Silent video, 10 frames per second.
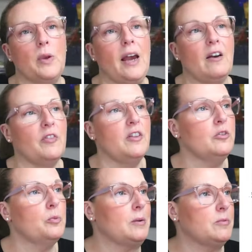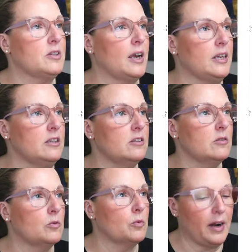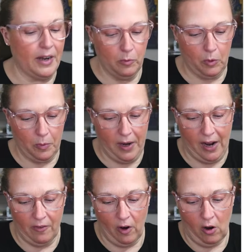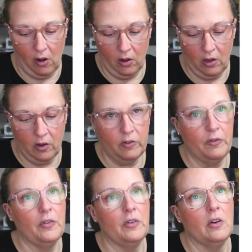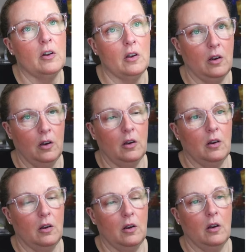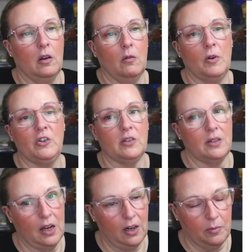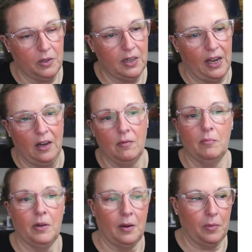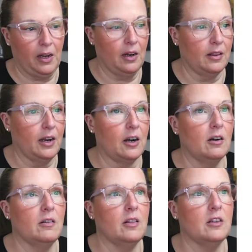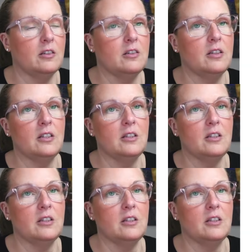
we have this website, right, where we have all of, which is not up to date, but I'm getting there. This is the